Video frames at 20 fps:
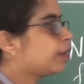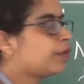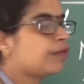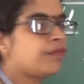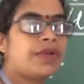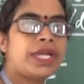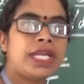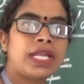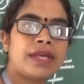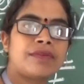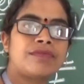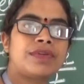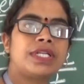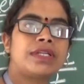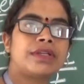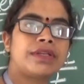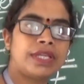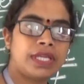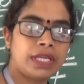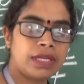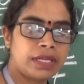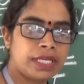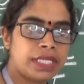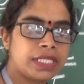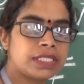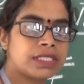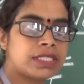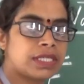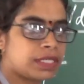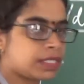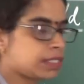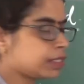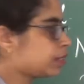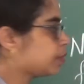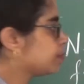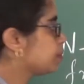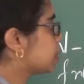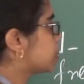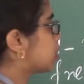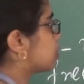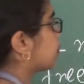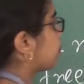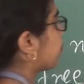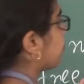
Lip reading: When I will rearrange the terms,